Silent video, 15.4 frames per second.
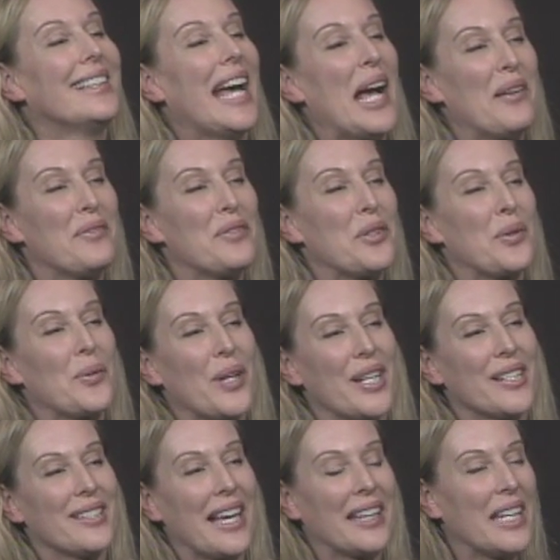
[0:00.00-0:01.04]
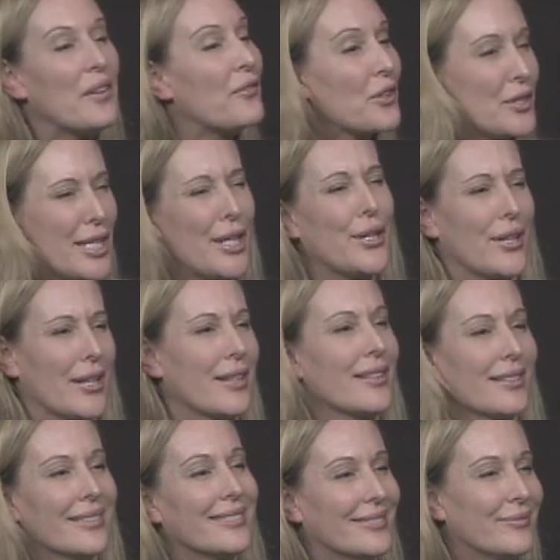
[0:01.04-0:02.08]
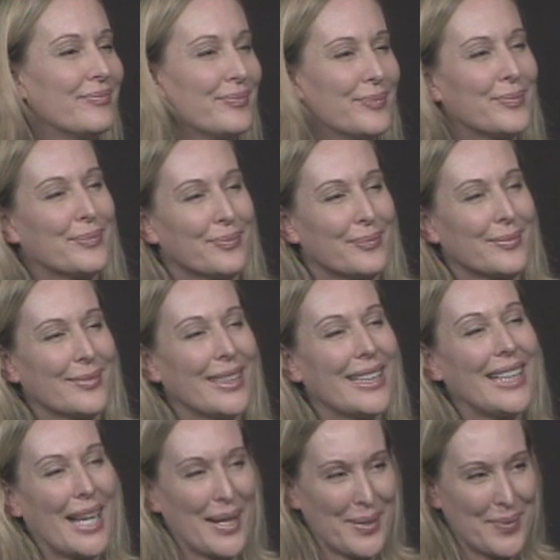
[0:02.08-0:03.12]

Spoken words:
afterwards, I think for dinner. Yeah.